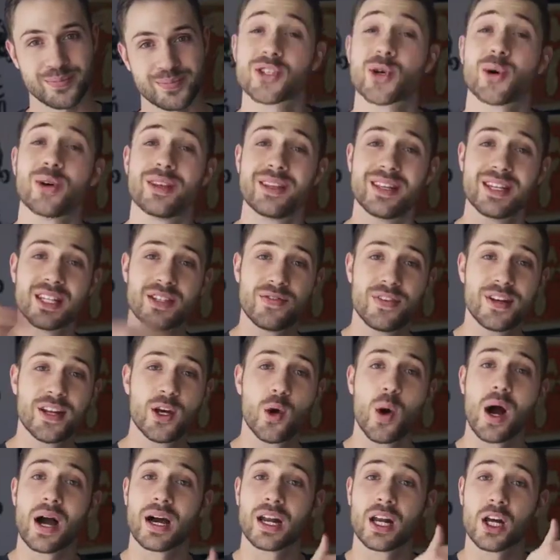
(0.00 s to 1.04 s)
So in this
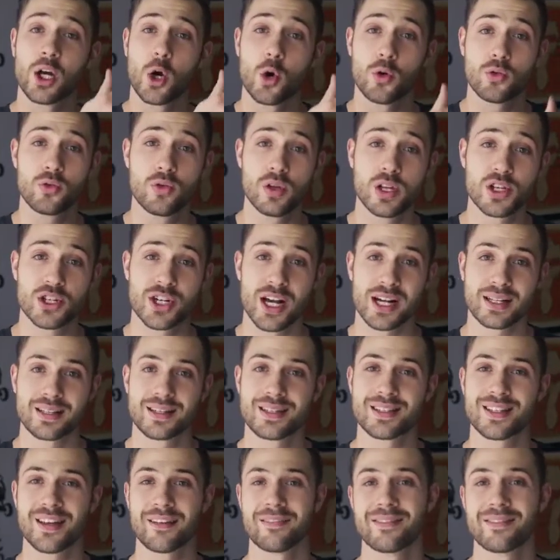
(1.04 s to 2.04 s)
video, I'm going to go through the checklist